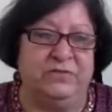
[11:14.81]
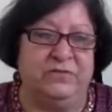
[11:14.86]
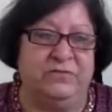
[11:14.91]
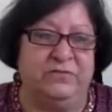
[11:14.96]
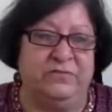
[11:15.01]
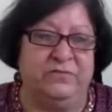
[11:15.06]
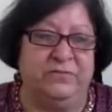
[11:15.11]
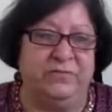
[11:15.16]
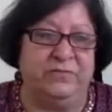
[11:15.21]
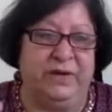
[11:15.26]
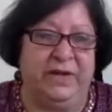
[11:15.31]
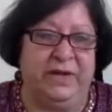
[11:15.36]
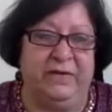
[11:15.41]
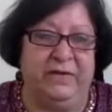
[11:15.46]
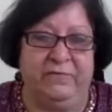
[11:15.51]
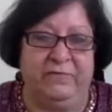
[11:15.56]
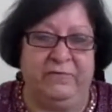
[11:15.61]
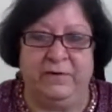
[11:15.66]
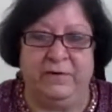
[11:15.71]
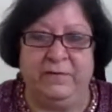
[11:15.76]
into a
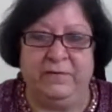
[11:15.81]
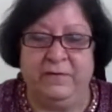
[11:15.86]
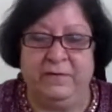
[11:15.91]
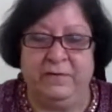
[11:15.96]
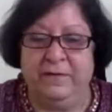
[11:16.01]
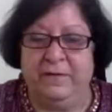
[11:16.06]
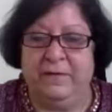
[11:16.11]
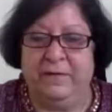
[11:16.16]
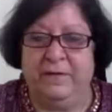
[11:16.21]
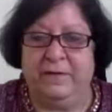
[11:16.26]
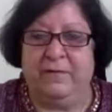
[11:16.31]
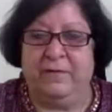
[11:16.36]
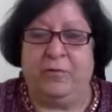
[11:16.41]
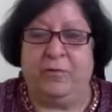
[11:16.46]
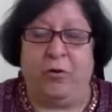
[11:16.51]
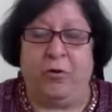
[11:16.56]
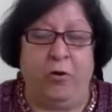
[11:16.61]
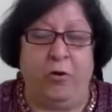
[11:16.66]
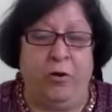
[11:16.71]
positive behavior,